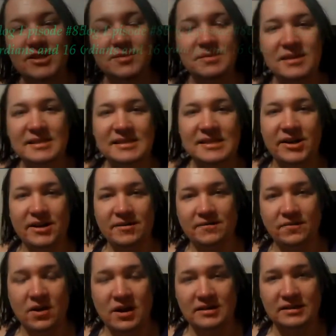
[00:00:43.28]
YouTube, this is
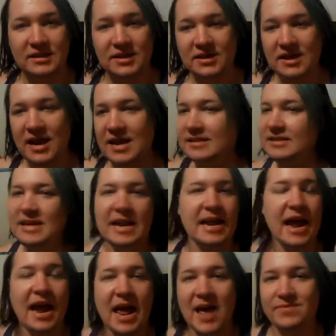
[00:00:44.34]
Siren Frost here, and
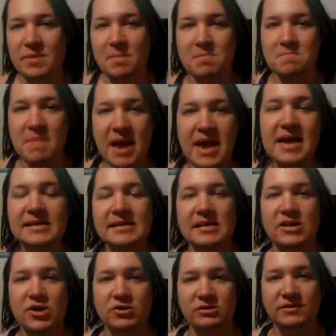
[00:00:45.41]
today I have
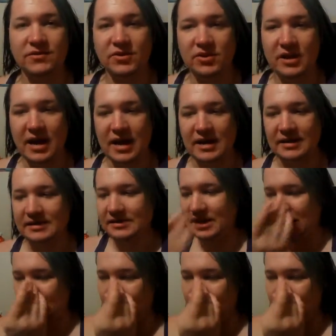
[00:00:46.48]
amazing news for you guys.